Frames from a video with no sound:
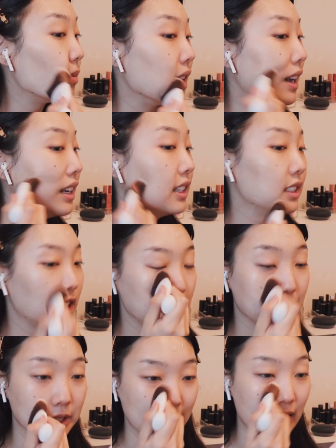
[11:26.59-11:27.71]
Yeah, it is
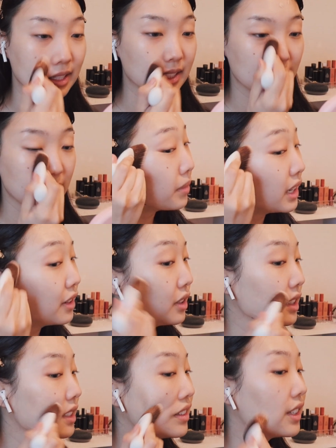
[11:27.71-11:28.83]
super dense, but it
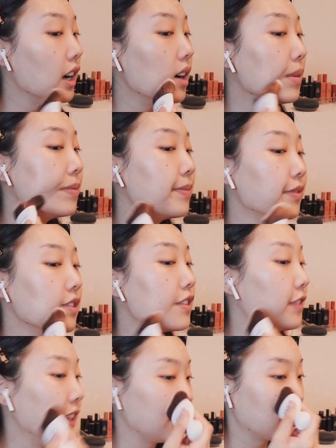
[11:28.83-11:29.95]
really
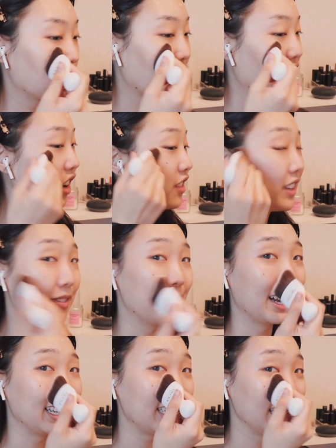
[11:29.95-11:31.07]
fits the curve of
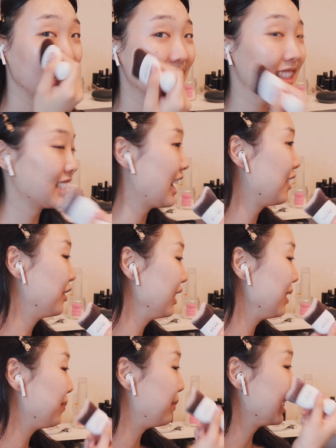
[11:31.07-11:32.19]
my cheeks, because I have
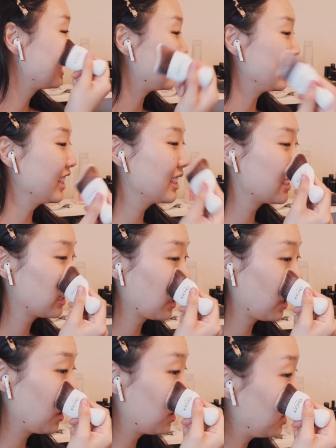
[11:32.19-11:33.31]
really big cheeks,
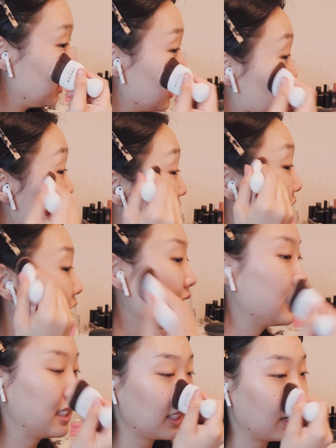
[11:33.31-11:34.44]
and this just
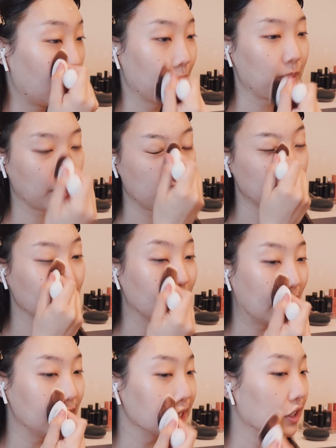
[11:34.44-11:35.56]
fits,
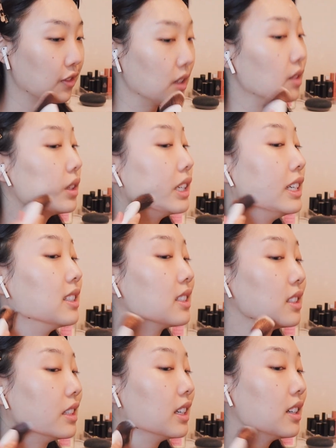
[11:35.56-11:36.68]
glides over it really
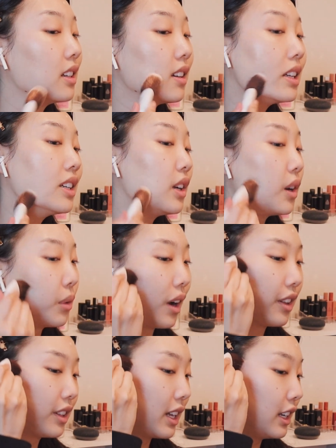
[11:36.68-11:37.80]
easily,
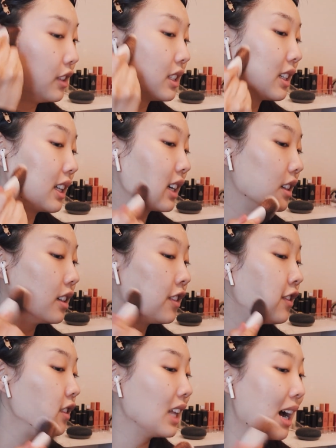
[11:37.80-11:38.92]
rather than using like a
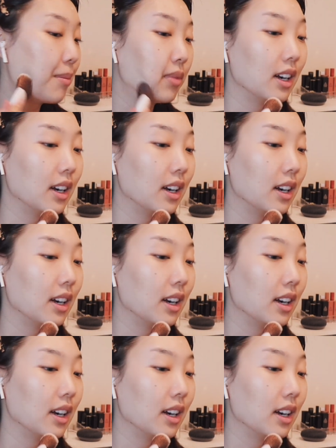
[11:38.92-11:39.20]
flat